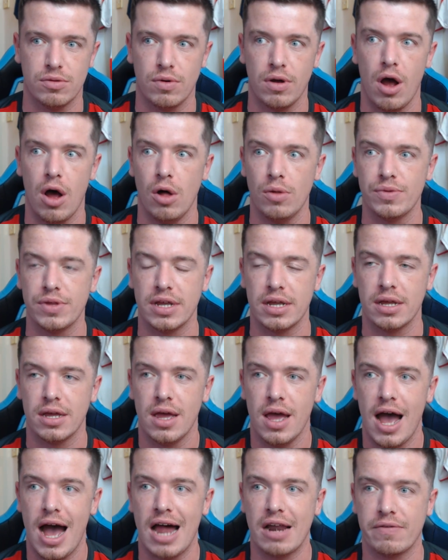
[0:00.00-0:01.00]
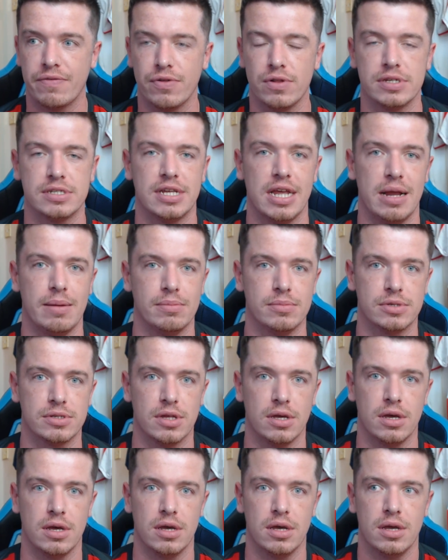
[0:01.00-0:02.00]
There are only a handful of teams
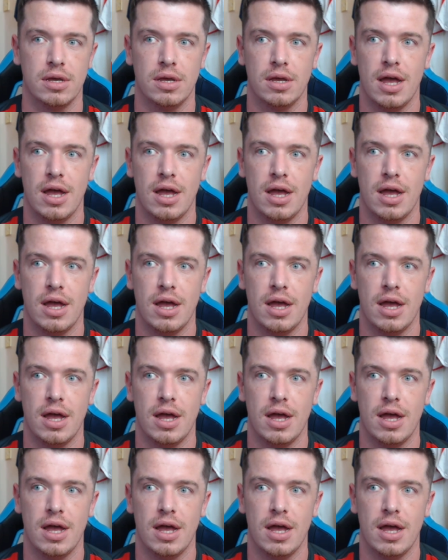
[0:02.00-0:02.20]
that